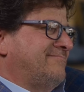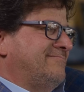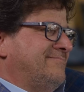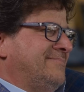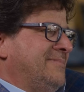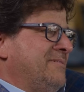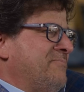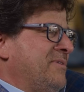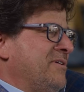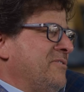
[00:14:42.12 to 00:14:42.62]

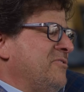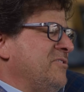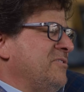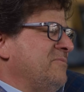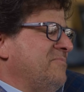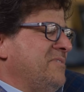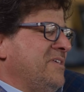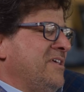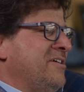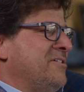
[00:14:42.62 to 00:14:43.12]
But
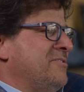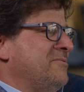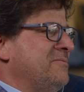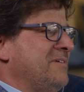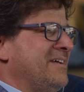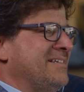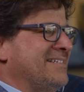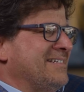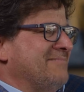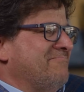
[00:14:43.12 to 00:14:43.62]
all, you know,
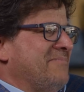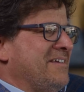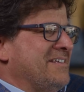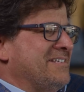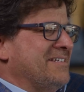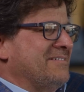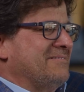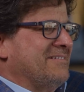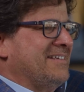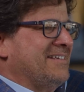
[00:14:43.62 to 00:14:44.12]
as
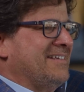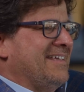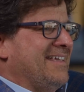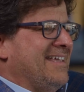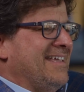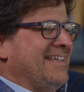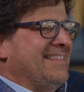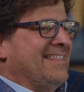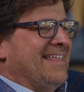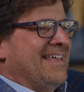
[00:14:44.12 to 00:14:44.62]
a
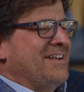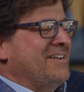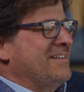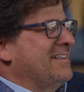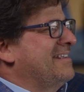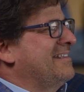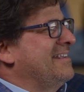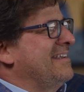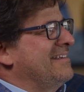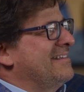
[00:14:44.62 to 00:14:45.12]
kid then,
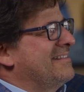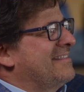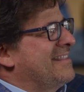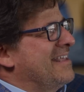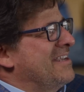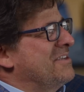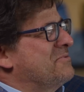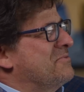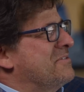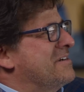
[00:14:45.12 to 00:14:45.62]

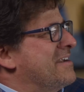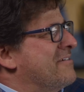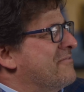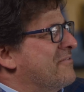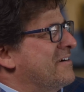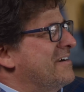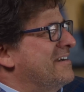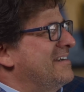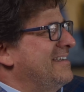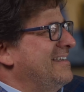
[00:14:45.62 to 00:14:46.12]
things were
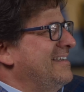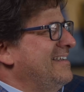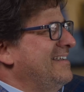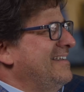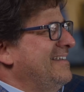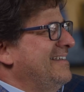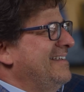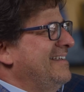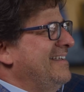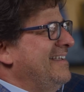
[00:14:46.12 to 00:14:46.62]
different.
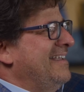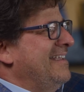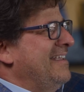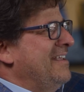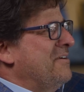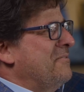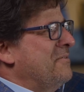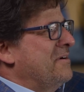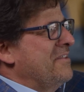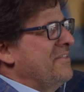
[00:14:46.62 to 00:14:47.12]

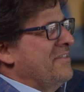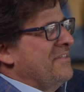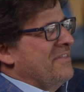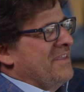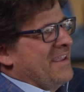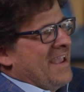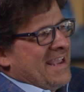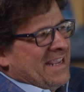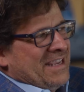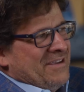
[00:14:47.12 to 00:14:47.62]
You know, one of
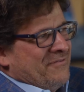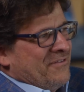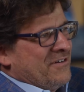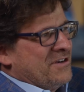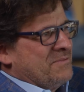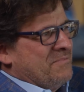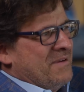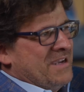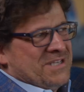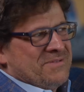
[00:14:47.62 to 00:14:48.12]
the Yankee
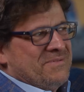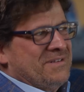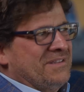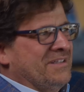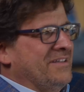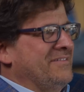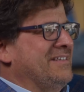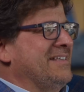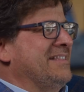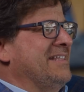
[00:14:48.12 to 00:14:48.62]
first baseman
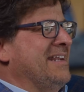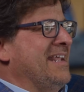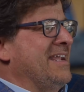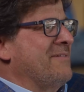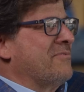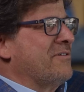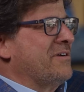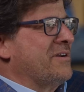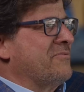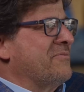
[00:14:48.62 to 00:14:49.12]
lived in the
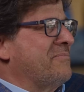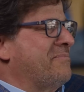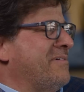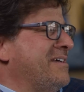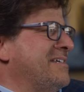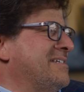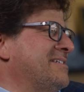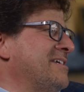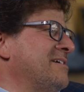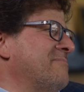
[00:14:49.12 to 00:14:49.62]
neighborhood and would
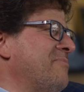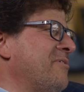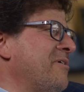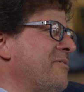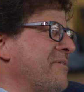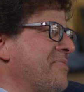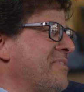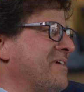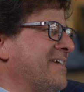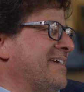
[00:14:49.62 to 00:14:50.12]
play
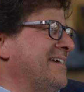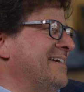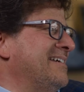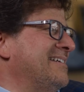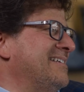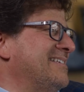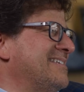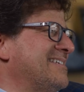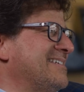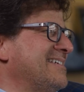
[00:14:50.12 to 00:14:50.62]
stickball with the
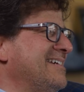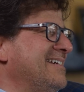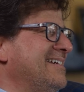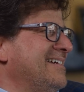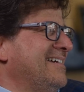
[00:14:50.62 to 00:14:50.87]
kids.